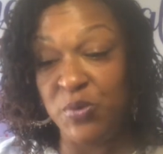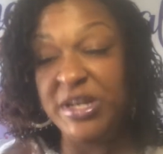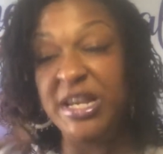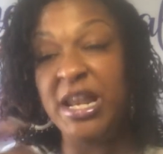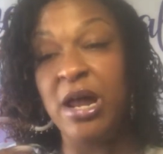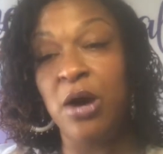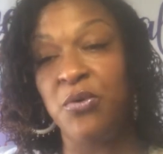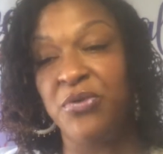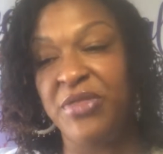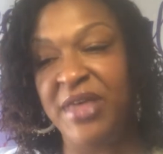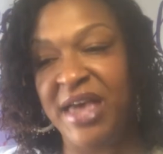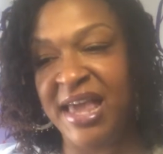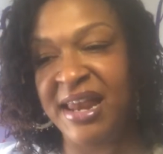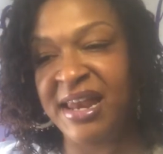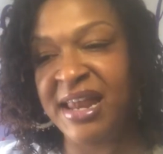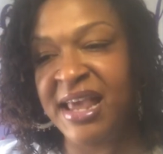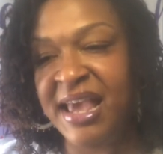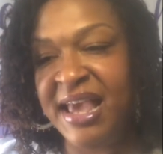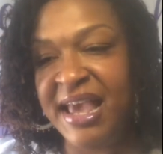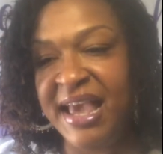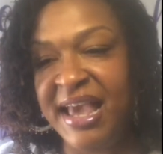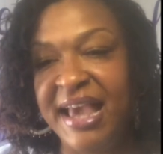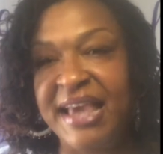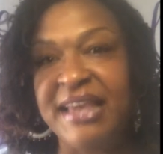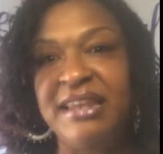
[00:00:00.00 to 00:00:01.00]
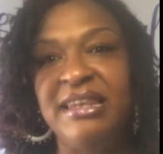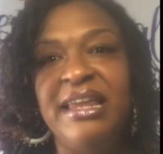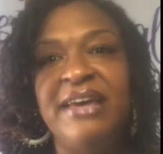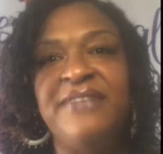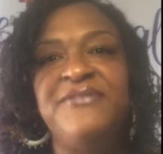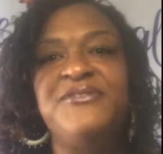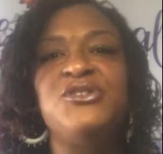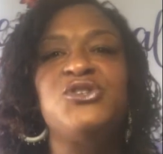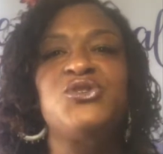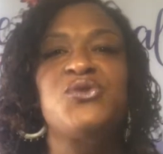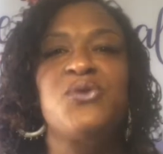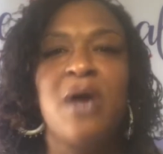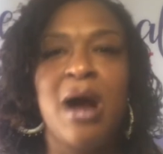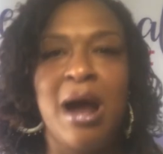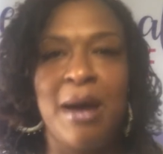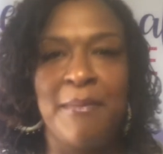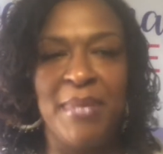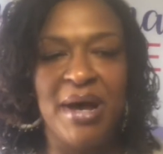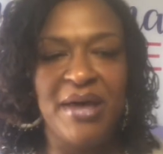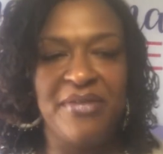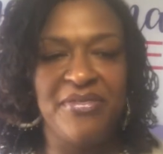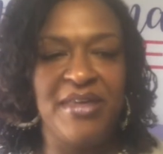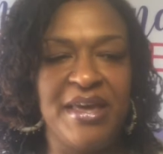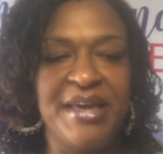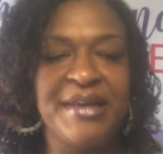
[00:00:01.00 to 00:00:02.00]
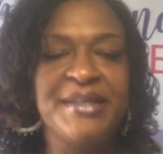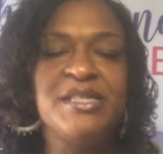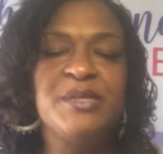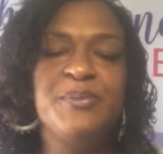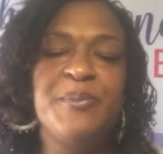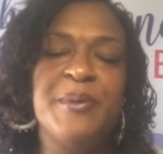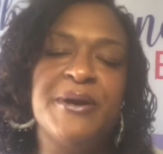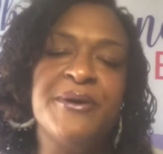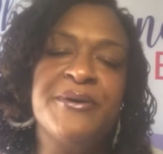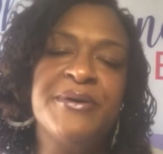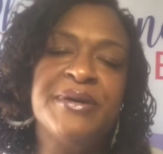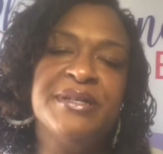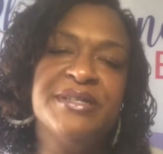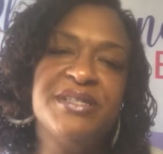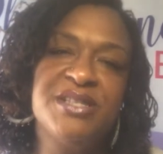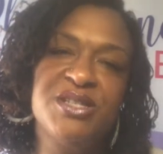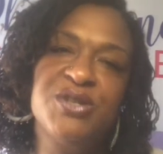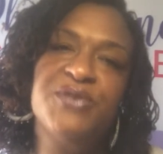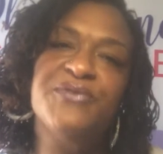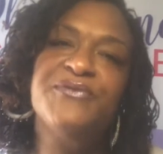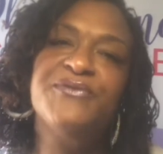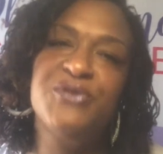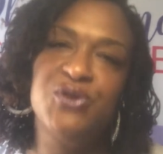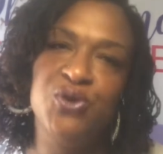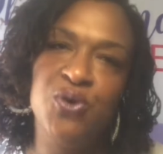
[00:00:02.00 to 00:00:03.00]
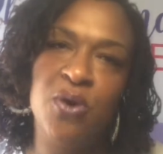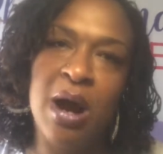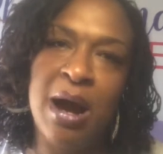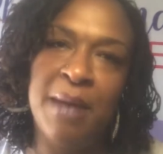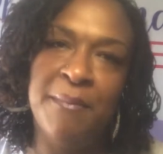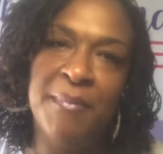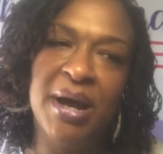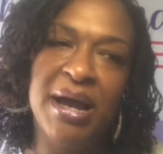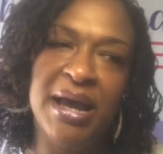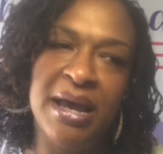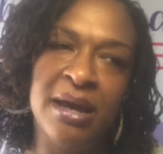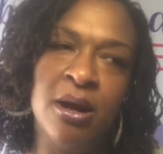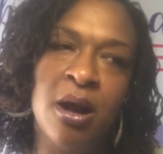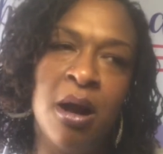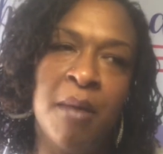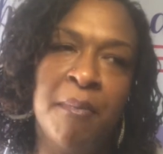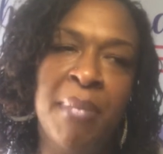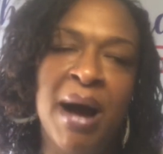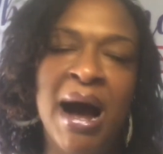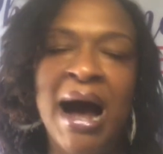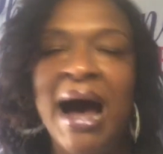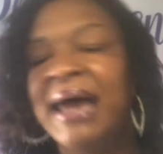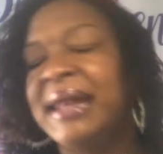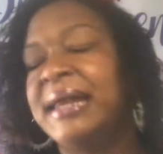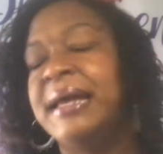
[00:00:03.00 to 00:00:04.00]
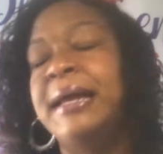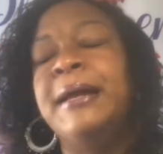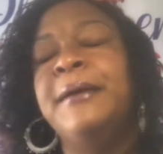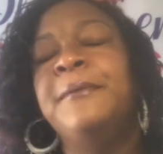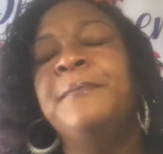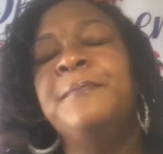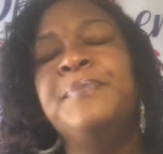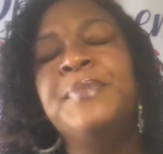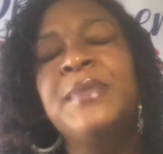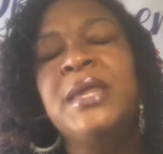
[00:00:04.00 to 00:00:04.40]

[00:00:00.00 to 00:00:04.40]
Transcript: We know that it left trauma, experience of trauma in our body.